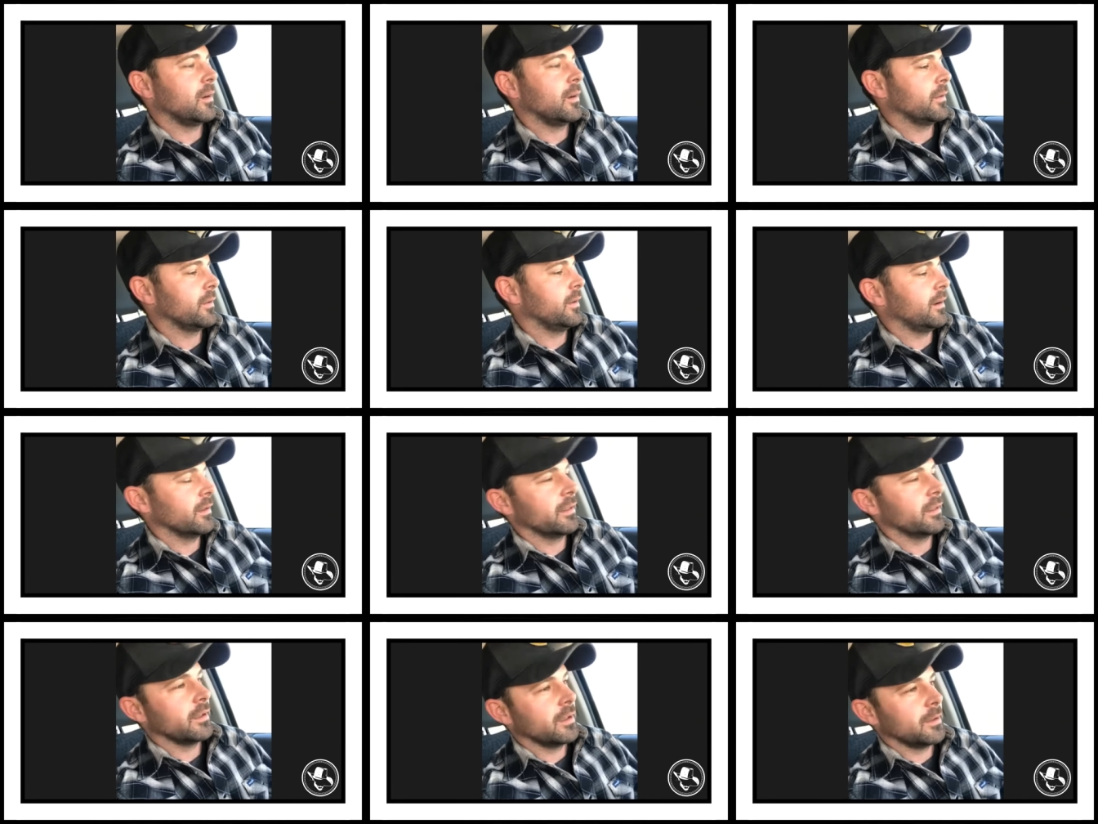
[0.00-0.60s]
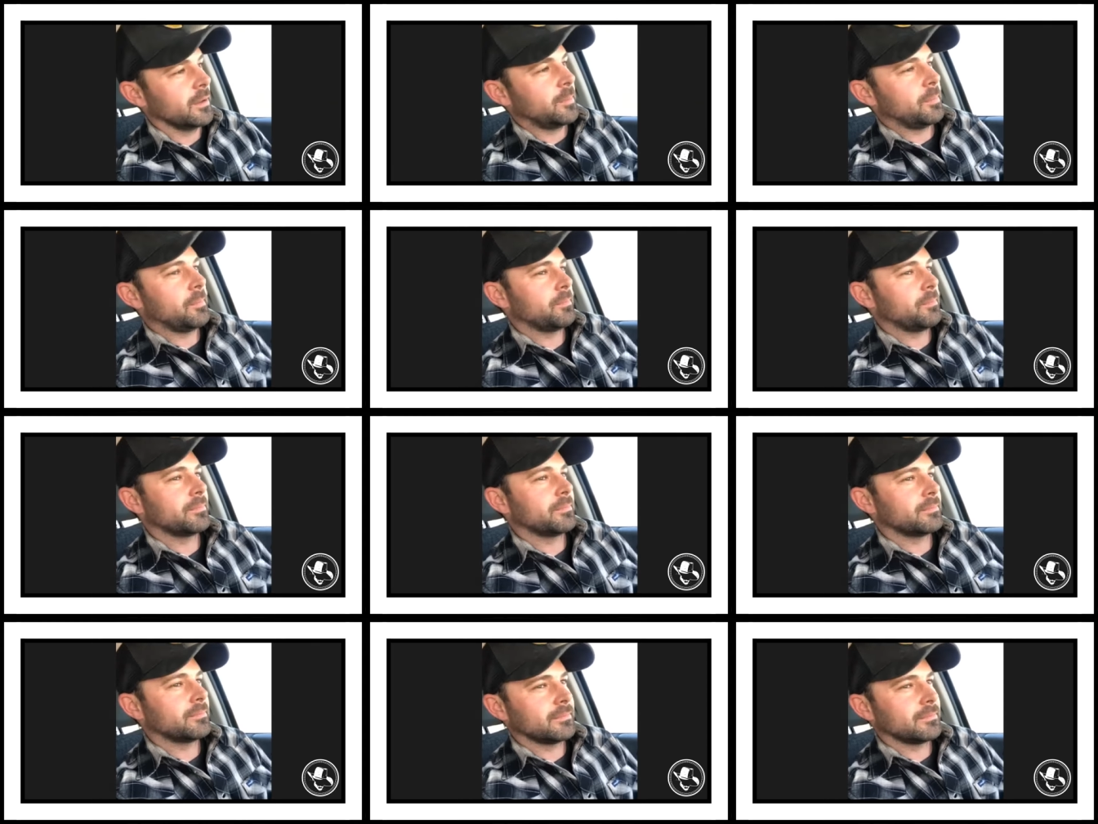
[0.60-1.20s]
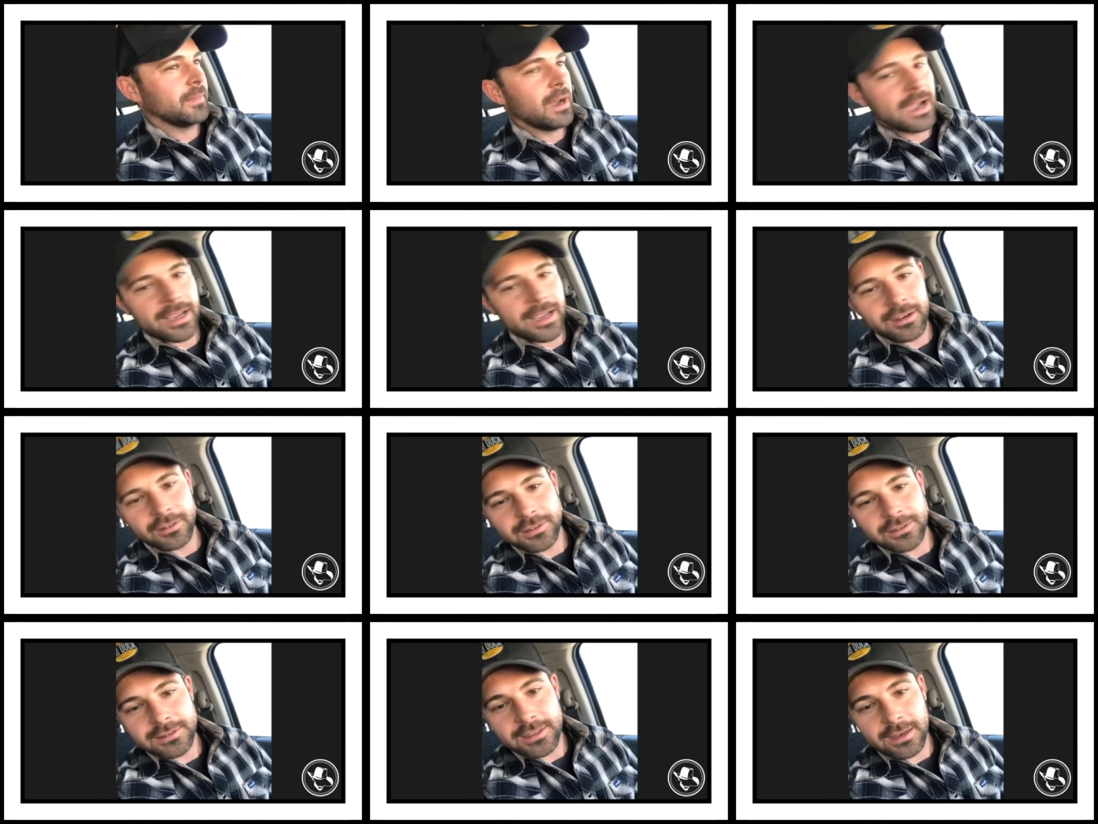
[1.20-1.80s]
all the
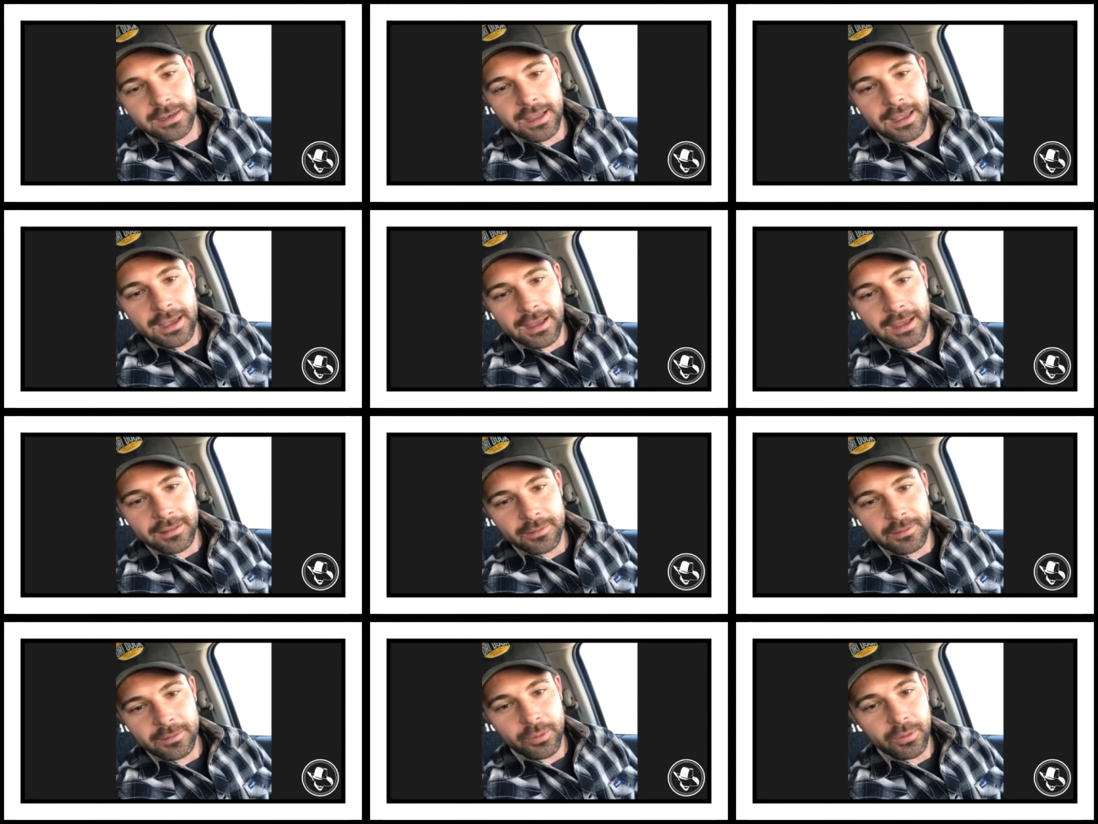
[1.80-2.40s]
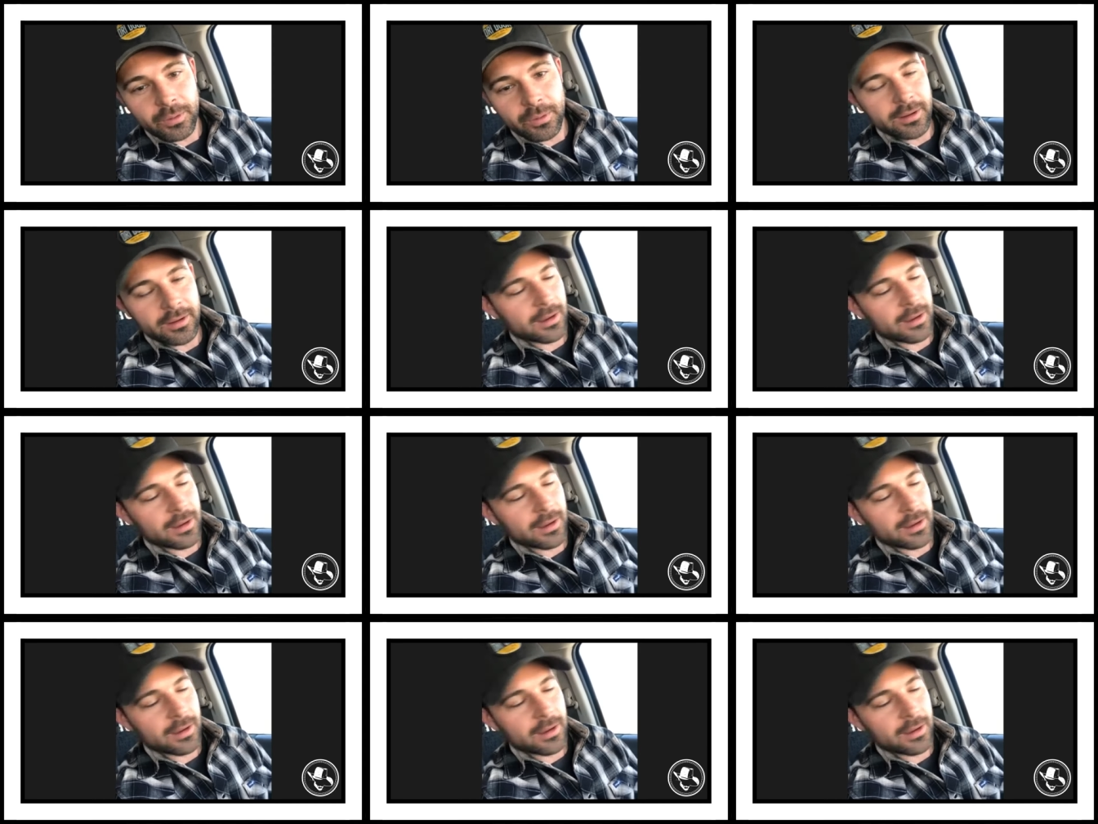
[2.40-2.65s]
idols that I had at the point.